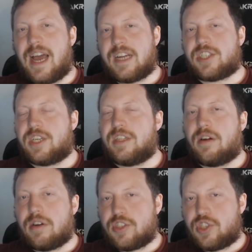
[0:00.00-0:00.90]
actually there
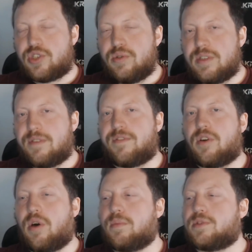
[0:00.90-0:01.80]
are two different
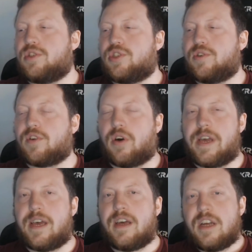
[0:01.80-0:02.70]
options you've got
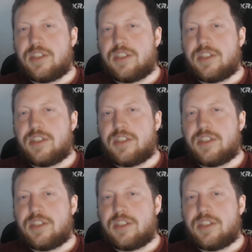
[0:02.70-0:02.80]
here